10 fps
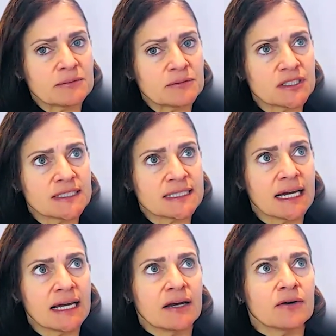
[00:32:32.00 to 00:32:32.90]
able to
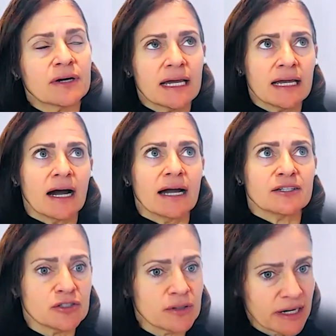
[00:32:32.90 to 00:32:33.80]
say, okay,
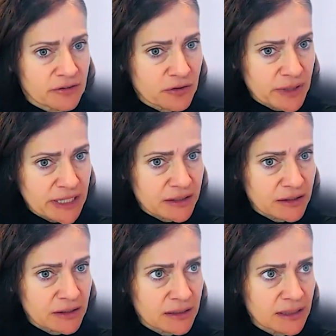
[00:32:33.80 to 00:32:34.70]
I do have
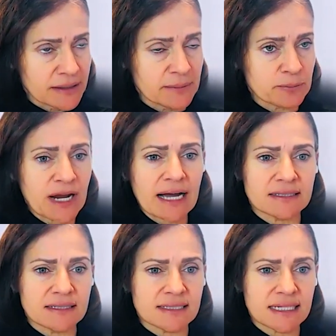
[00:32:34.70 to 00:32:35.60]
greater
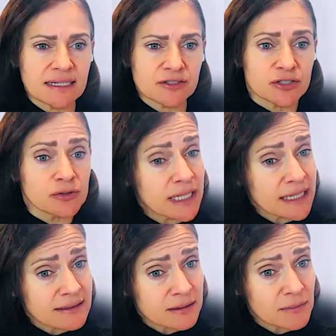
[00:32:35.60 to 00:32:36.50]
practice in
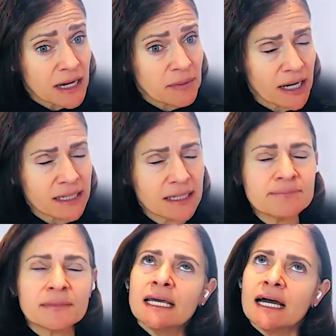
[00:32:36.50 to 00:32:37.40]
tuning into my
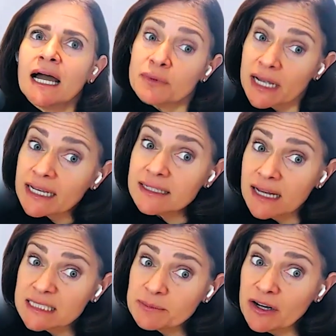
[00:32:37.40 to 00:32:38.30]
body. I
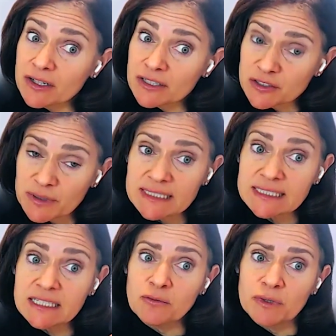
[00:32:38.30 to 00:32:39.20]
recognize my heart is
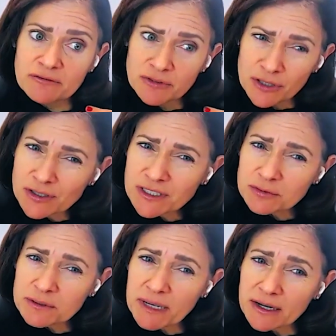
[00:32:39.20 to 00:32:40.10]
racing. What I've learned
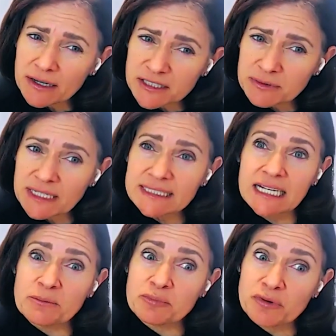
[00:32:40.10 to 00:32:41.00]
is when my heart is
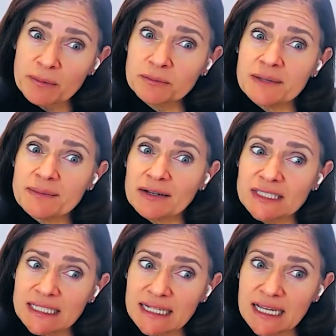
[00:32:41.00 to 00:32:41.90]
racing, I'm probably
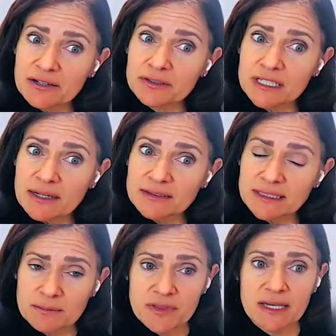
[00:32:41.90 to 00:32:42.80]
about to get angry about
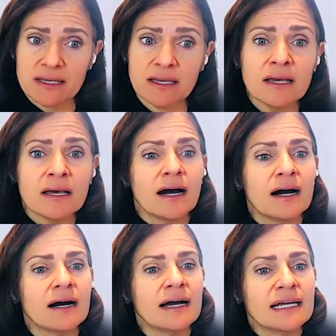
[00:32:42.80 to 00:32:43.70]
something.
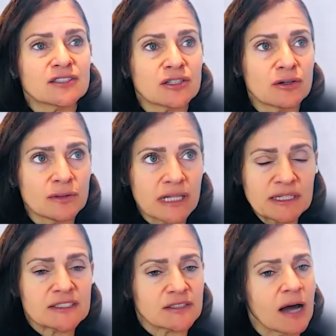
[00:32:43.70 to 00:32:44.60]
And so let
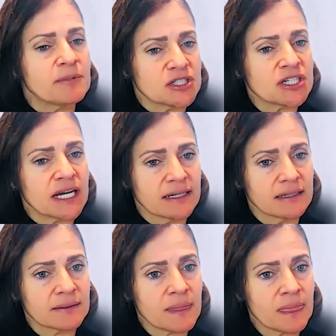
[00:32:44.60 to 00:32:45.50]
me stop and check
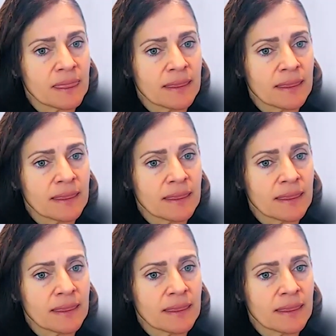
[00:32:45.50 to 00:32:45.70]
in.